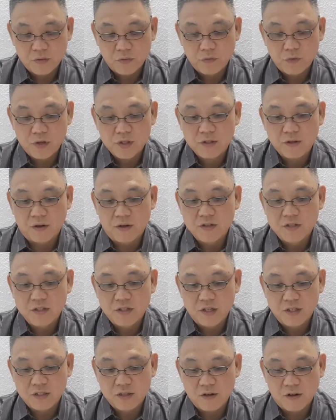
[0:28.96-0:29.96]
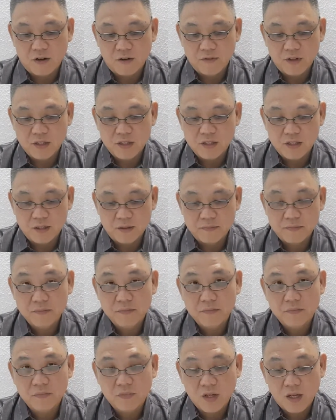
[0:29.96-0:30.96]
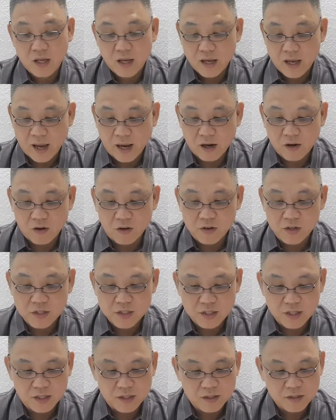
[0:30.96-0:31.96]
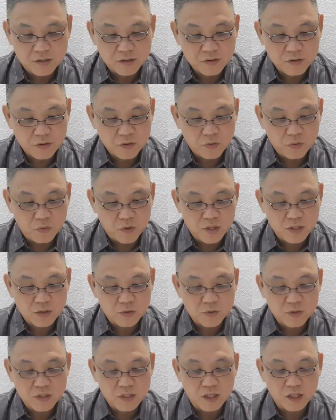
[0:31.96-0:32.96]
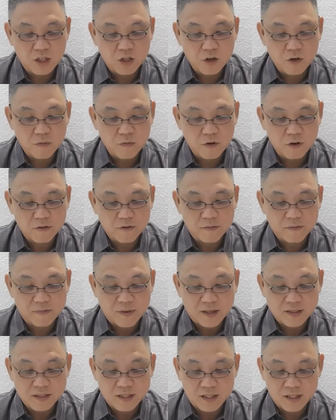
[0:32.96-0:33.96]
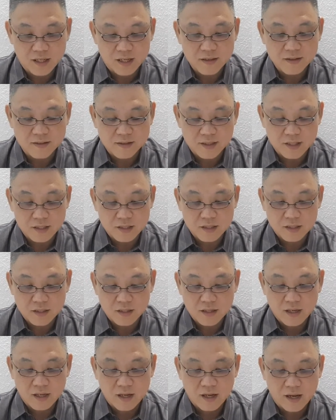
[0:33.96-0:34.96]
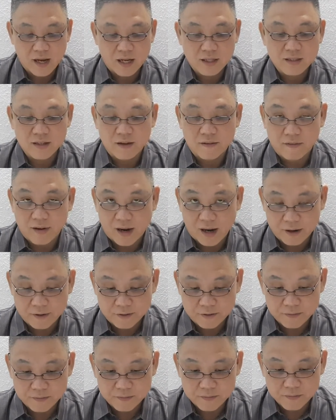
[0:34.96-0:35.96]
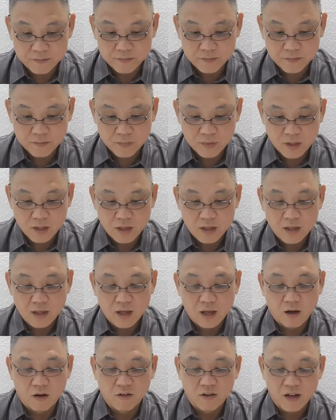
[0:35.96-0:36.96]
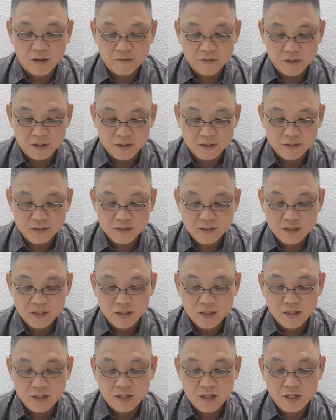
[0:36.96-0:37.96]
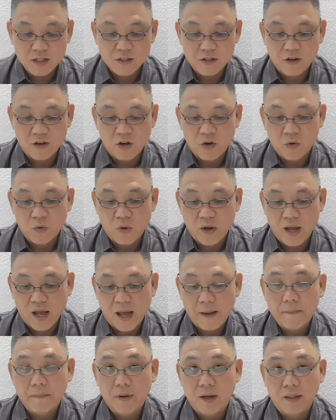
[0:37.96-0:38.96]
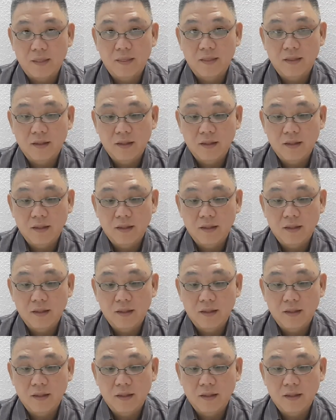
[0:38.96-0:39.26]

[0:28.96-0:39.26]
which consists of the term and condition which to secure both party interests has arrived. However, it is not always happen